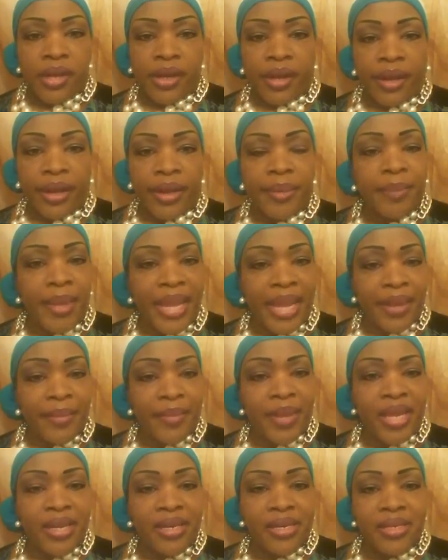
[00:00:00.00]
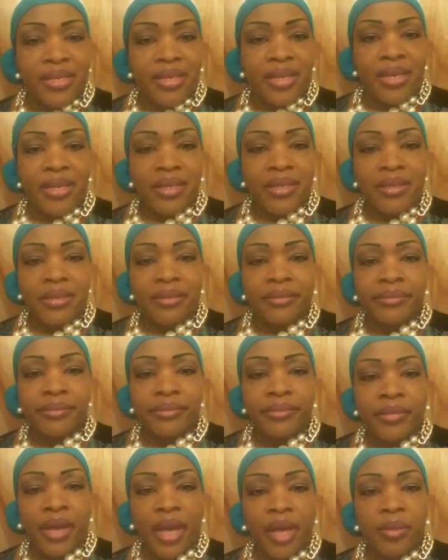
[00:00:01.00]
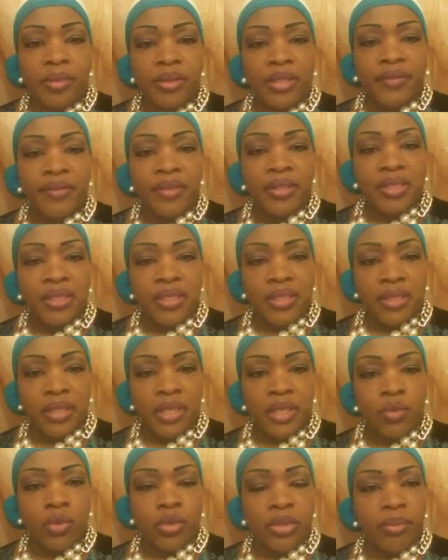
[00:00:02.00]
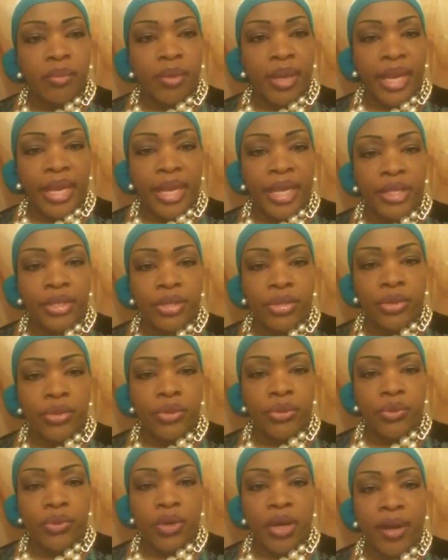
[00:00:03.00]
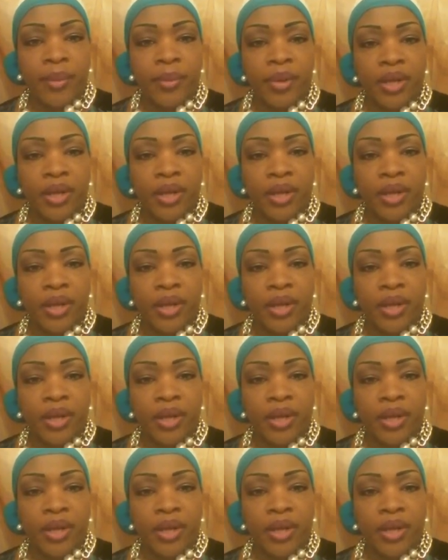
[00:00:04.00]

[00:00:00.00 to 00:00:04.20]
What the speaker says: a man-made disease. I believe that this disease was made to come